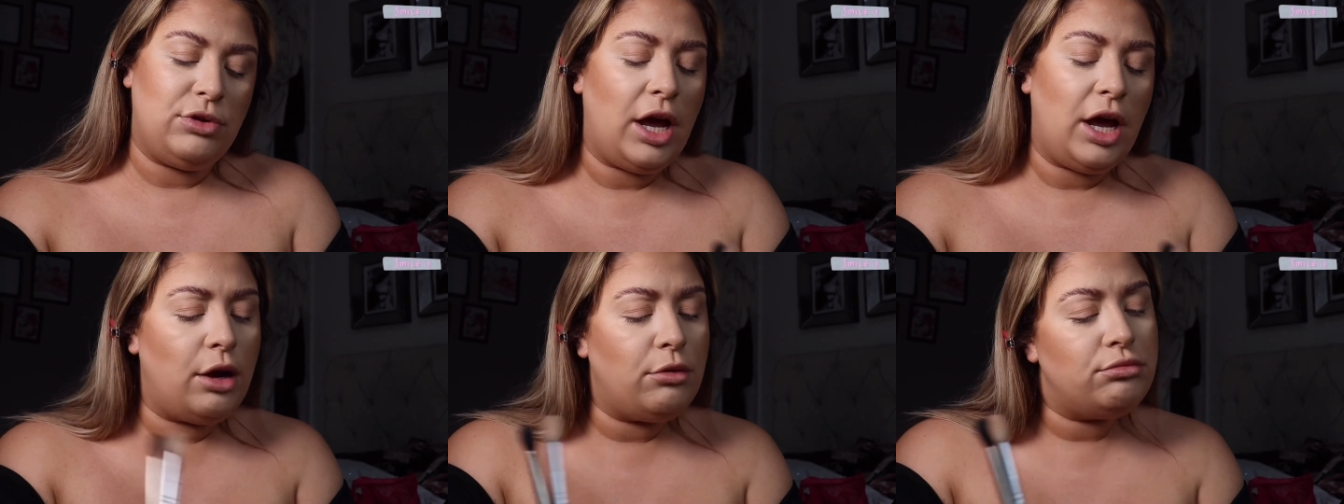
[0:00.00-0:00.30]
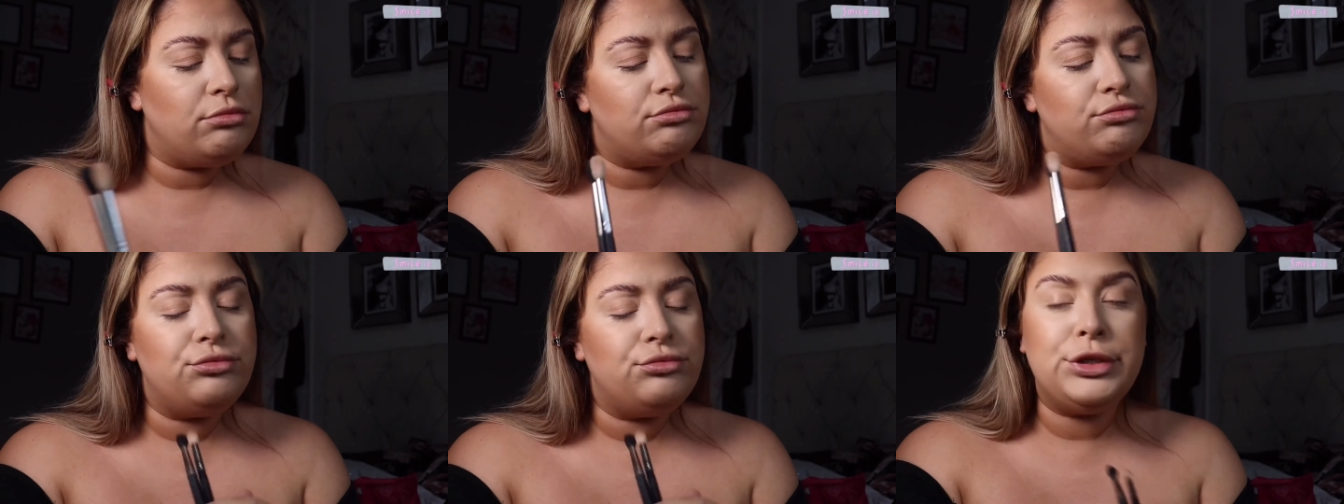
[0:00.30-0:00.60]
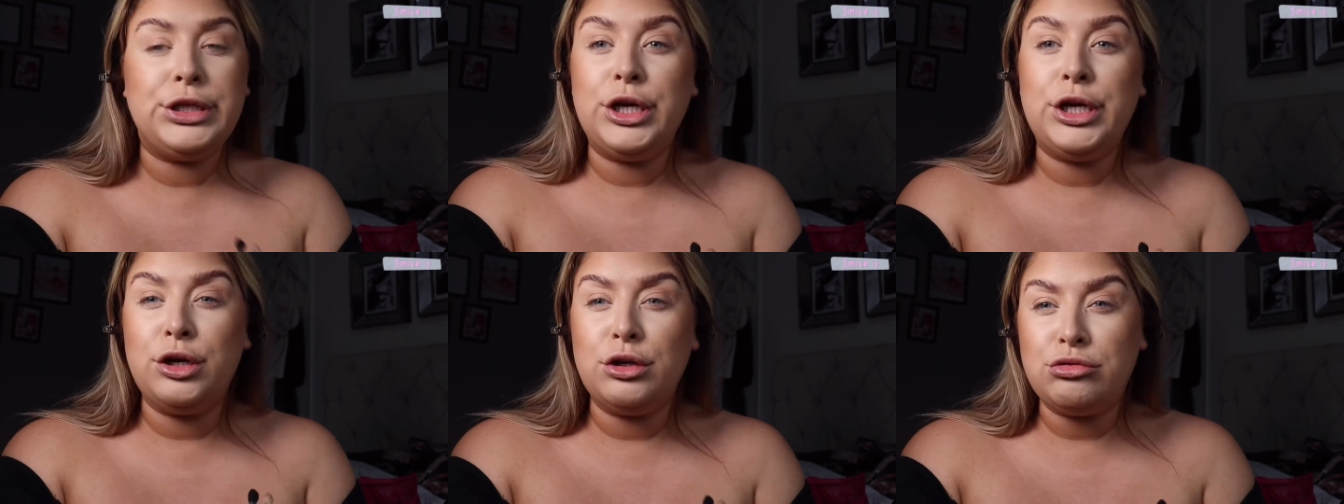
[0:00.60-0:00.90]
no,
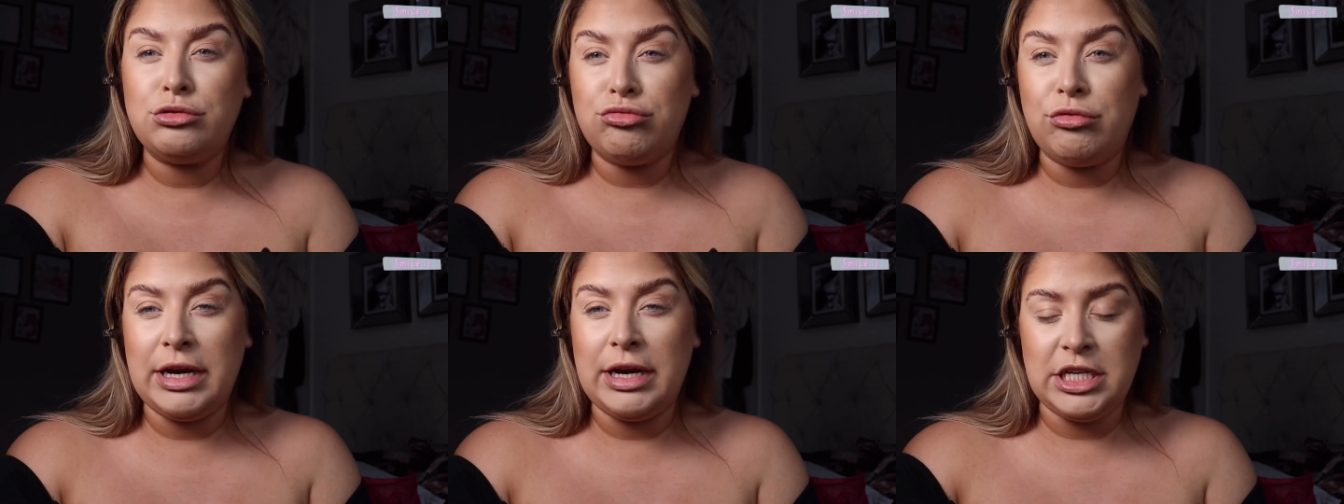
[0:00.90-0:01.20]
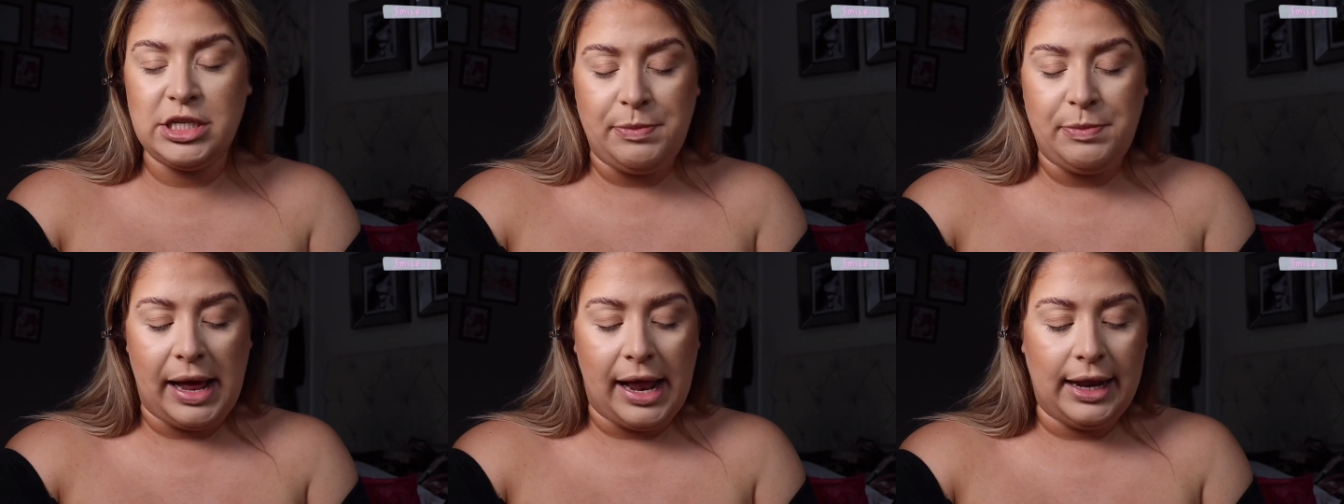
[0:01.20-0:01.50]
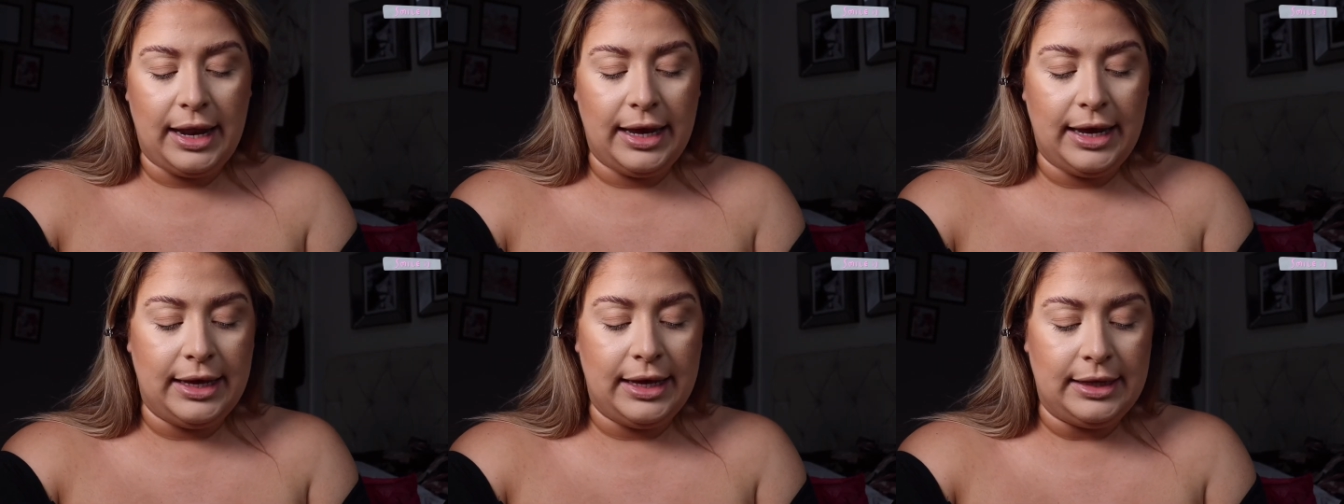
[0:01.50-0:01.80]
Nude Rich
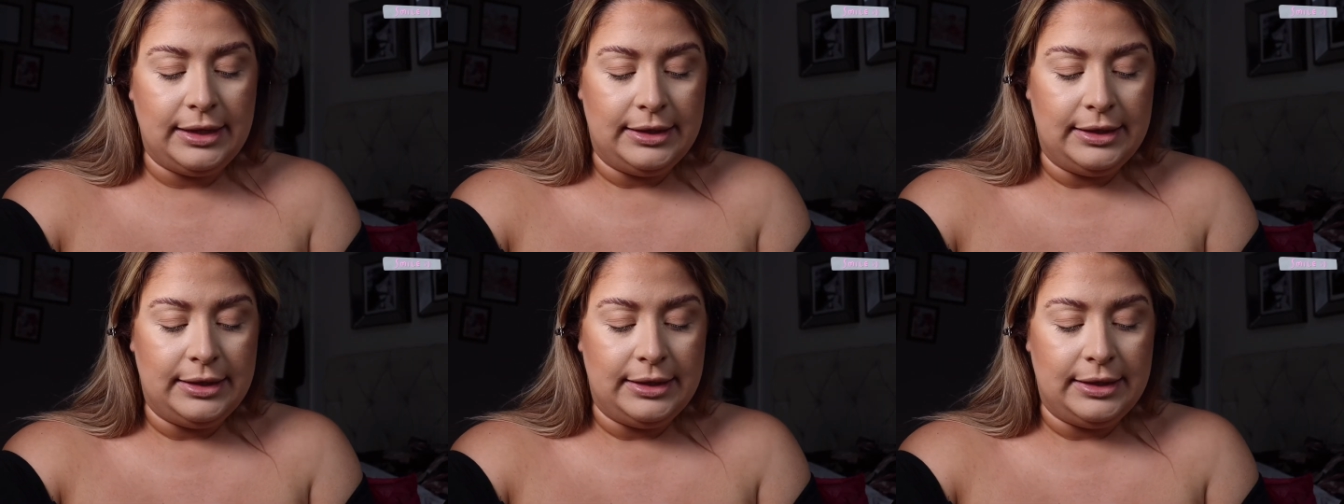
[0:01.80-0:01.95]
Palette.